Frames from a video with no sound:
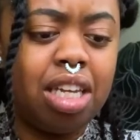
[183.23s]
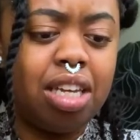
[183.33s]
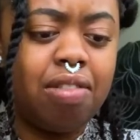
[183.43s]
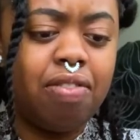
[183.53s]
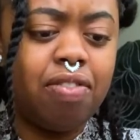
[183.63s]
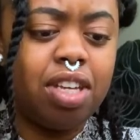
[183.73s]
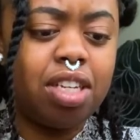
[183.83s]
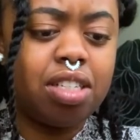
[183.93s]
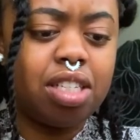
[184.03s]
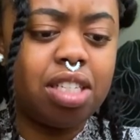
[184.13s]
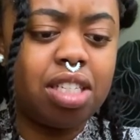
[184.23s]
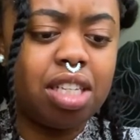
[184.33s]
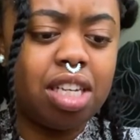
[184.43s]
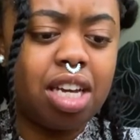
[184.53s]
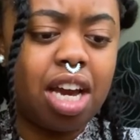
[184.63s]
It feels,
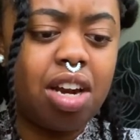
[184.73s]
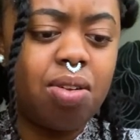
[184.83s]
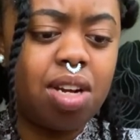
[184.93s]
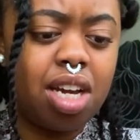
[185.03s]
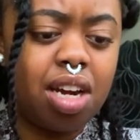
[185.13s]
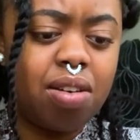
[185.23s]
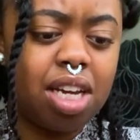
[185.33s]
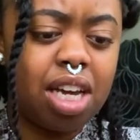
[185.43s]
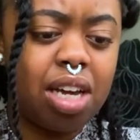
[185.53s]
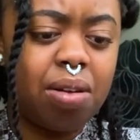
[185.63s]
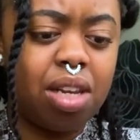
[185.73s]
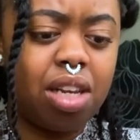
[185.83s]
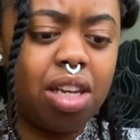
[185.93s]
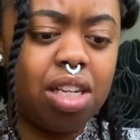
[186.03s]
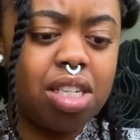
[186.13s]
I don't like how it
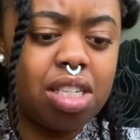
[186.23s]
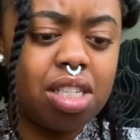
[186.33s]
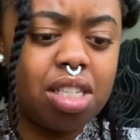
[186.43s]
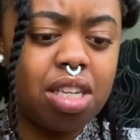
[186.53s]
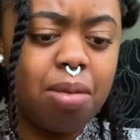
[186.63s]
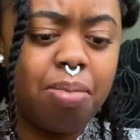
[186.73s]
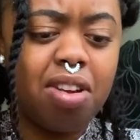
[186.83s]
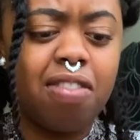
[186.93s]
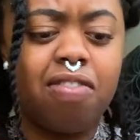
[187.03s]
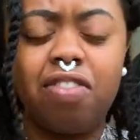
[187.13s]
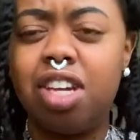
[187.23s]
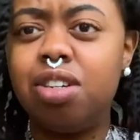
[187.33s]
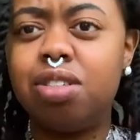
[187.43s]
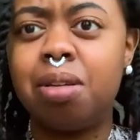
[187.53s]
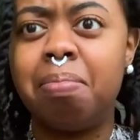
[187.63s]
looks, but it
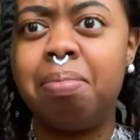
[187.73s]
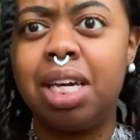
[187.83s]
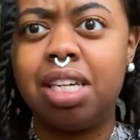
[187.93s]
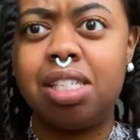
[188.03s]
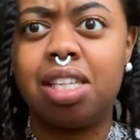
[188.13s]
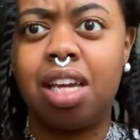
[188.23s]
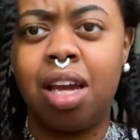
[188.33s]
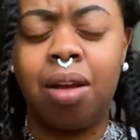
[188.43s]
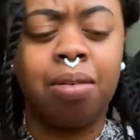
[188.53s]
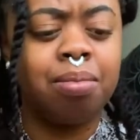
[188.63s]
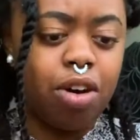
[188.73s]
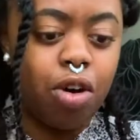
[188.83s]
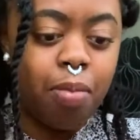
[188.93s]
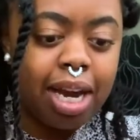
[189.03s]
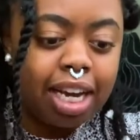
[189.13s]
feels amazing. Oh
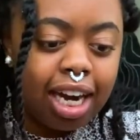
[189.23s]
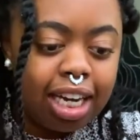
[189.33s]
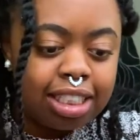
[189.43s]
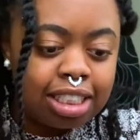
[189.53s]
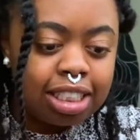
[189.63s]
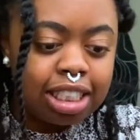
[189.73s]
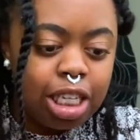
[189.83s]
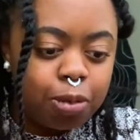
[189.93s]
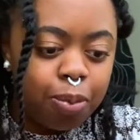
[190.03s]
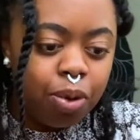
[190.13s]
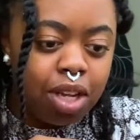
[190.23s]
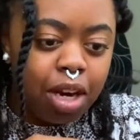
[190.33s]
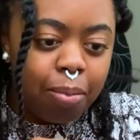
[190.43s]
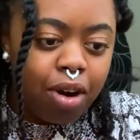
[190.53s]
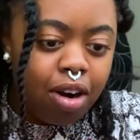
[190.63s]
my gosh, it just keeps pulling
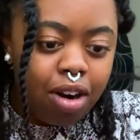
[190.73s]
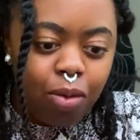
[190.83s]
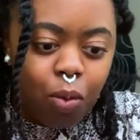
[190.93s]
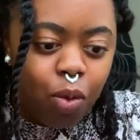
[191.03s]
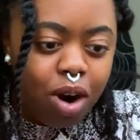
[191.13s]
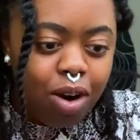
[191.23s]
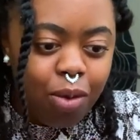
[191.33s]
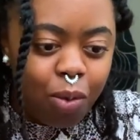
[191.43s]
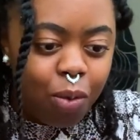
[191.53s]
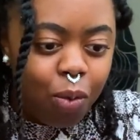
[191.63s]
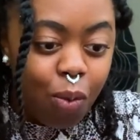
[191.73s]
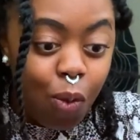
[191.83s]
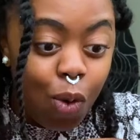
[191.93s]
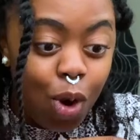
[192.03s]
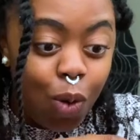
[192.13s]
apart. Whoa,
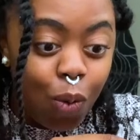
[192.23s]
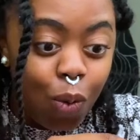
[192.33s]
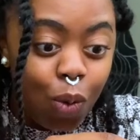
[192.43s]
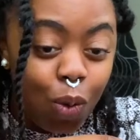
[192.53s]
whoa.